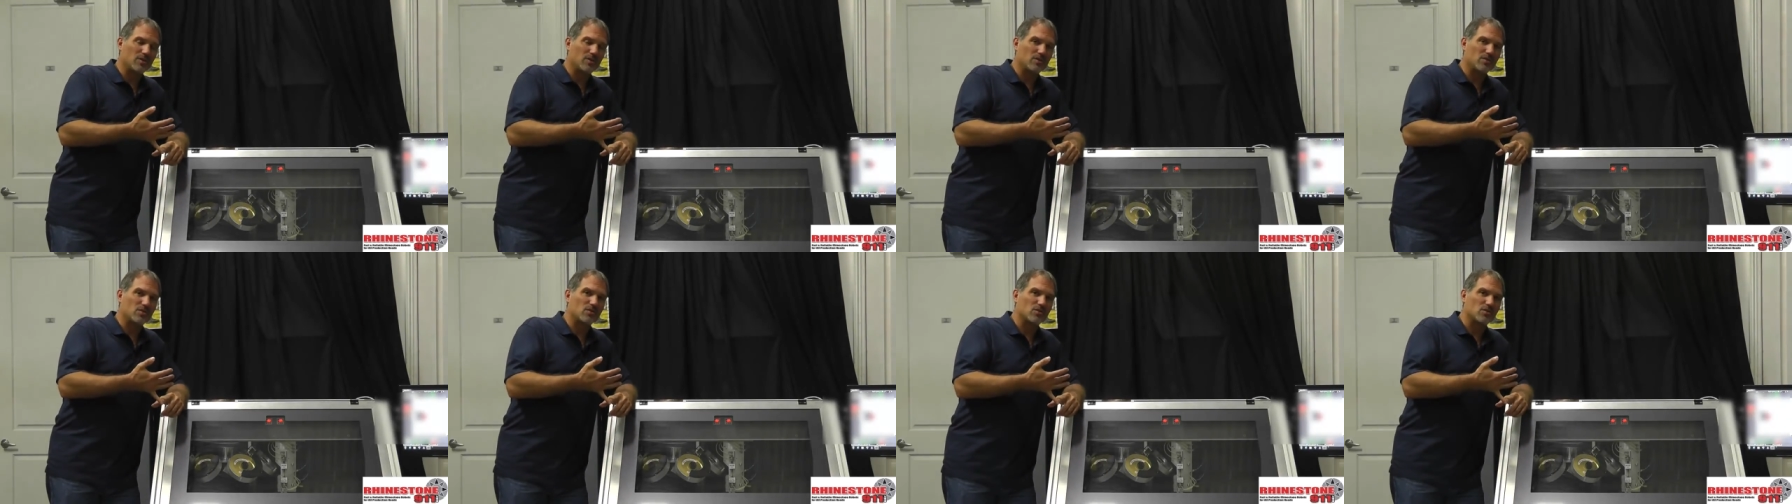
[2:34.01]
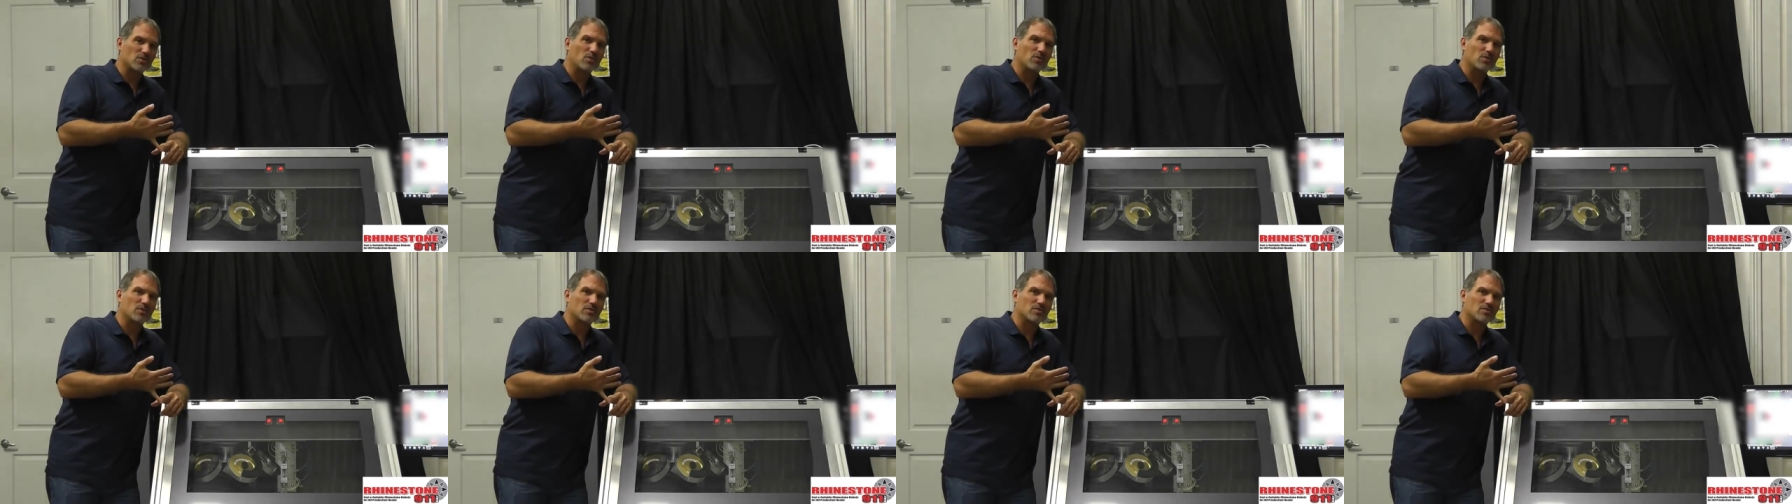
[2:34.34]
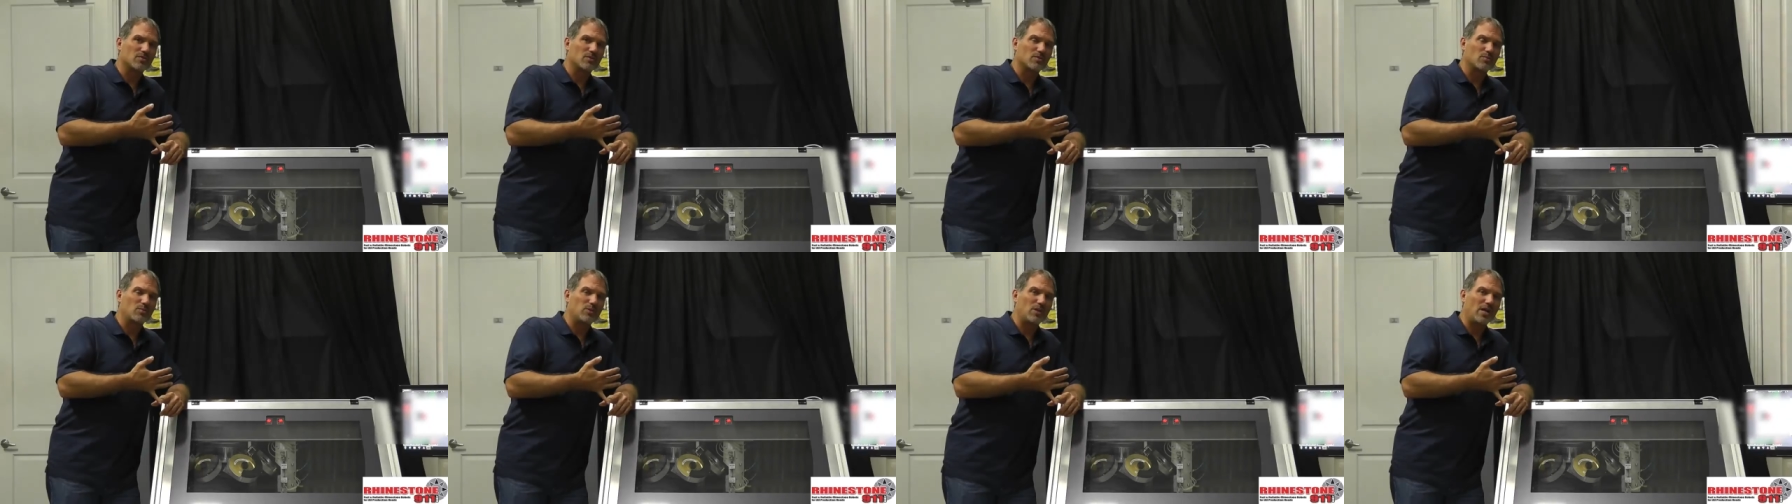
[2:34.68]
source of
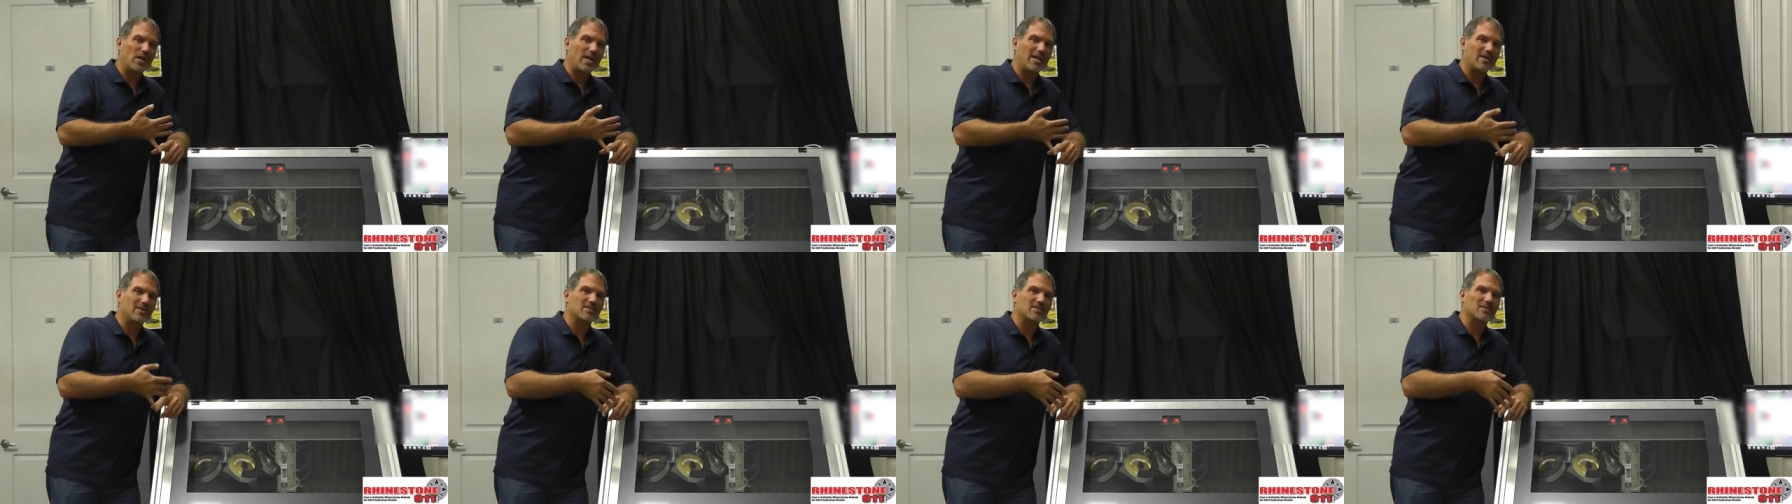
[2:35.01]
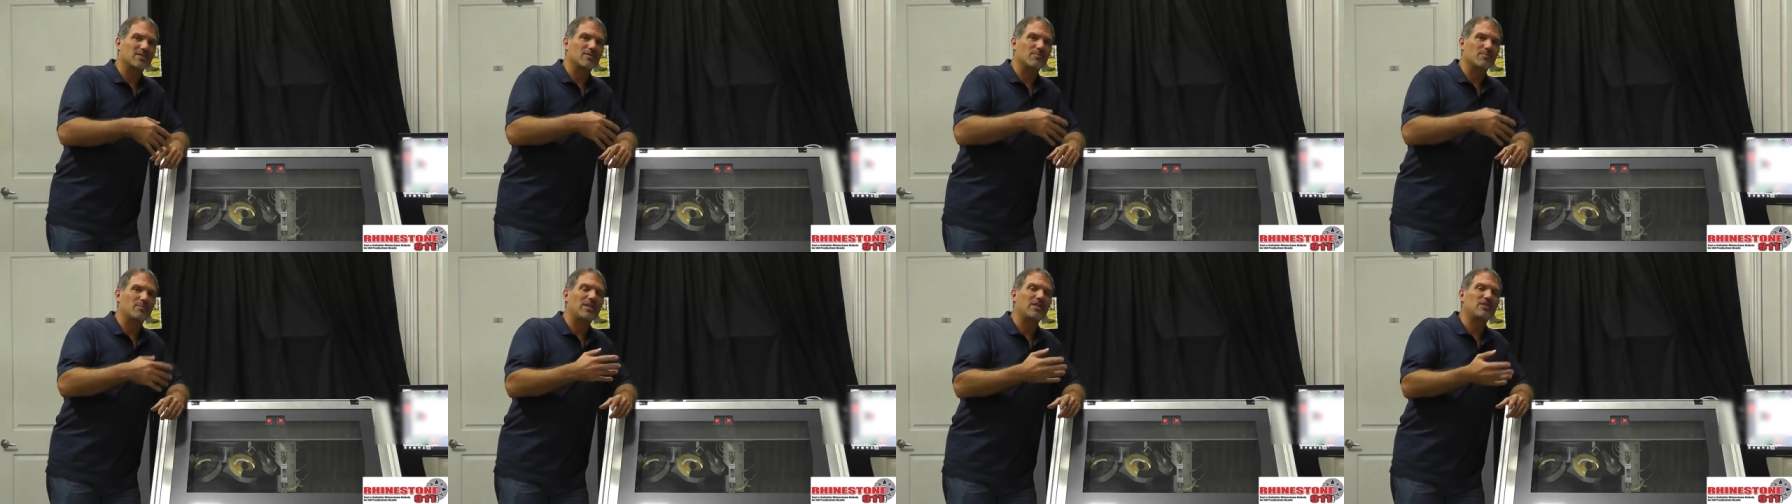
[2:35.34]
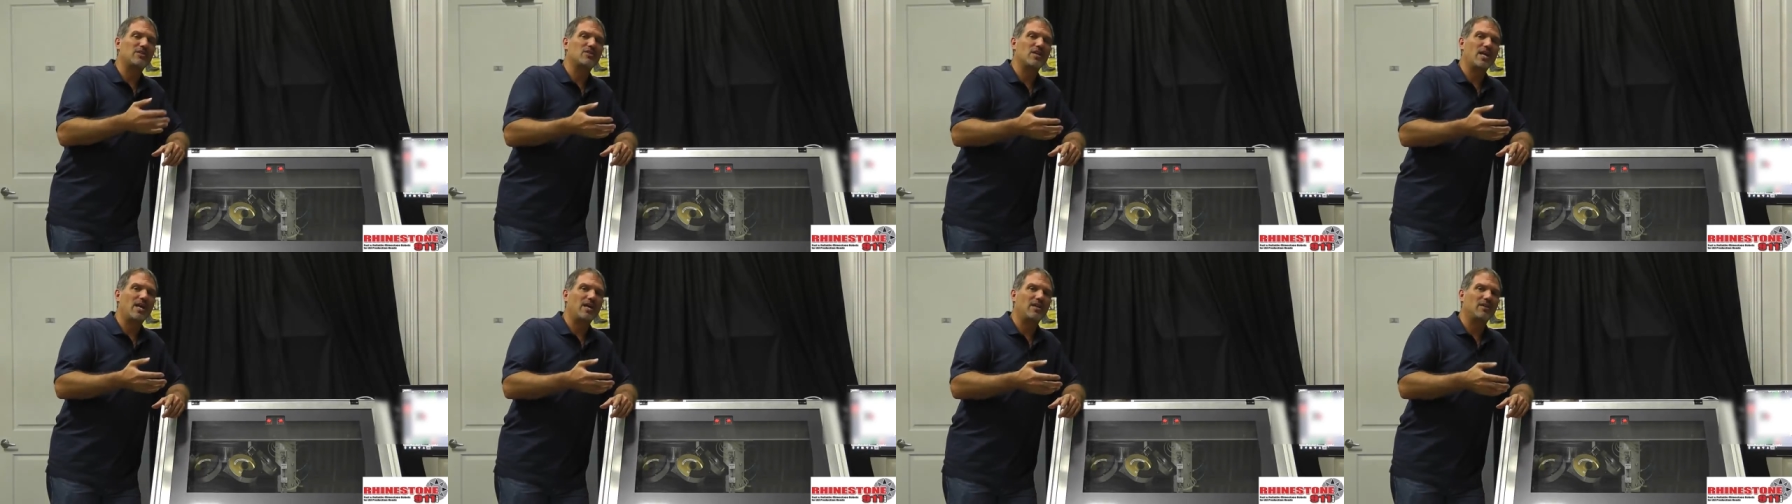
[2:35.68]
suppliers is a big
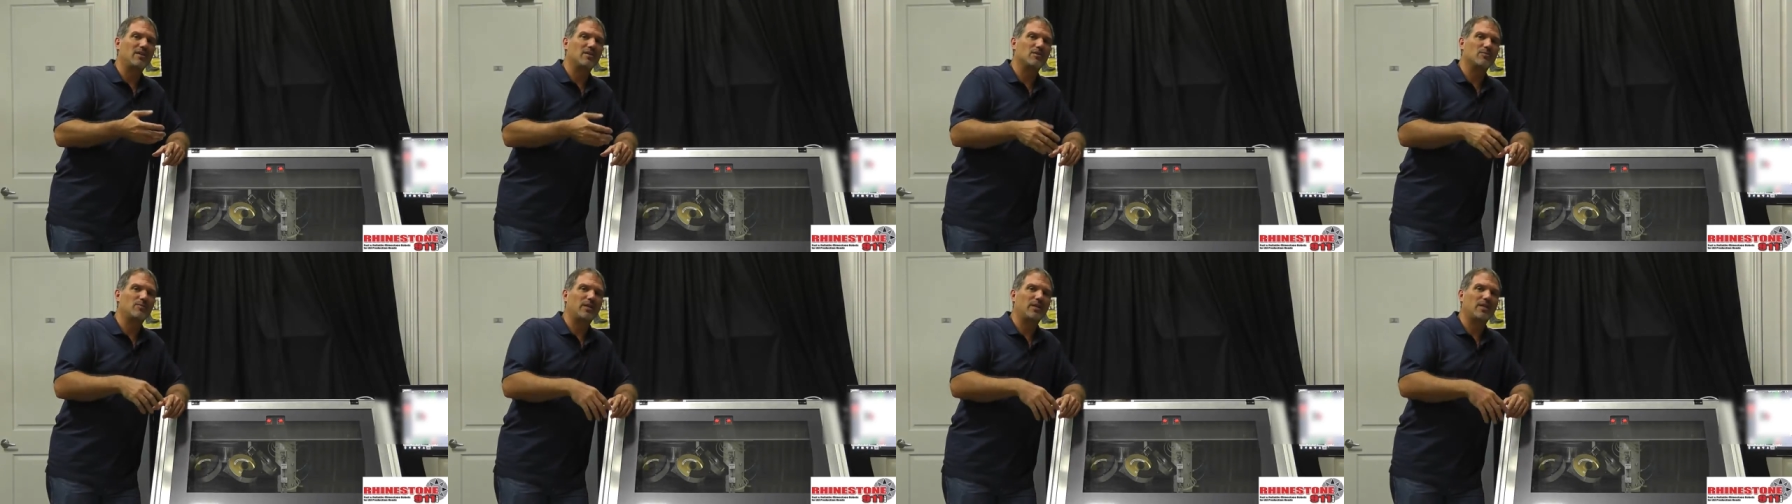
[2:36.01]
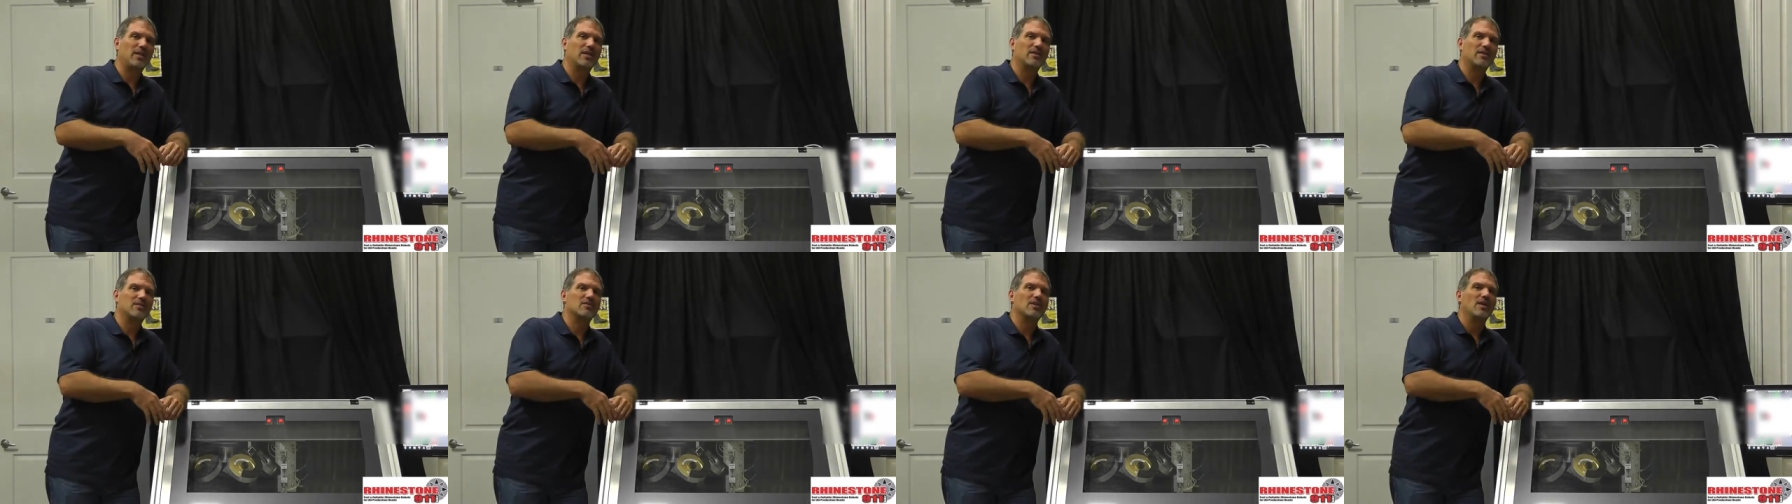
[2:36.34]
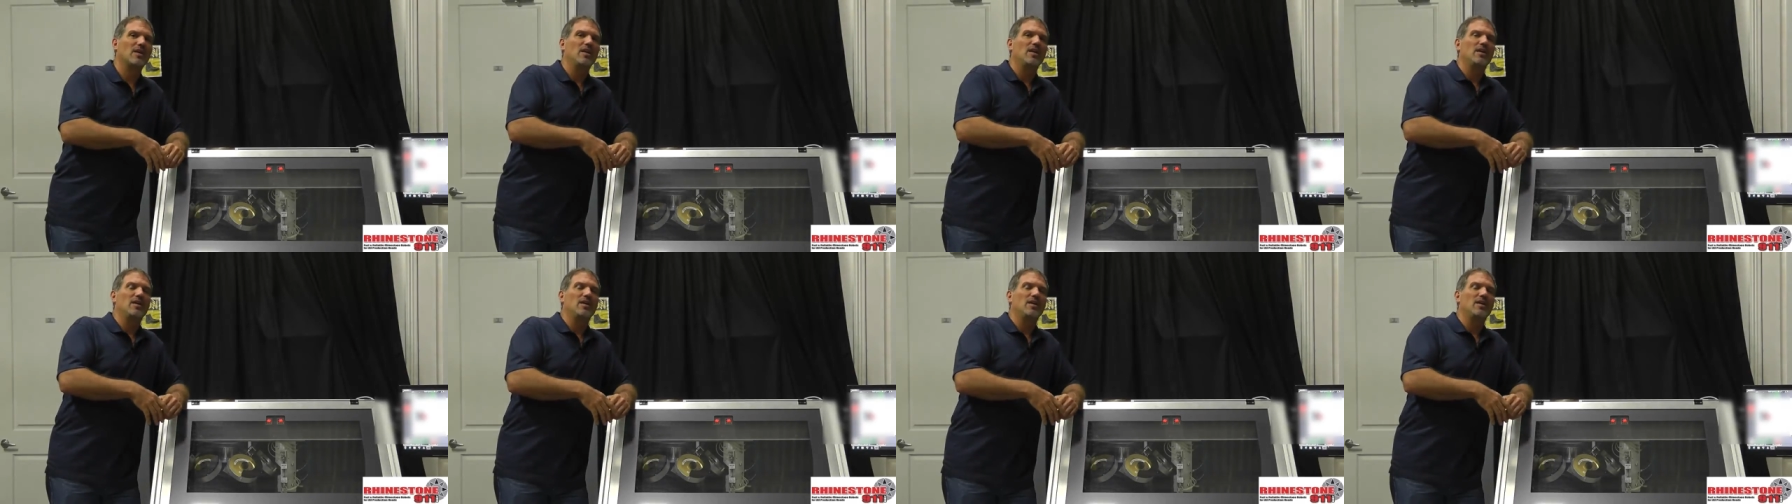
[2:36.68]
challenge because,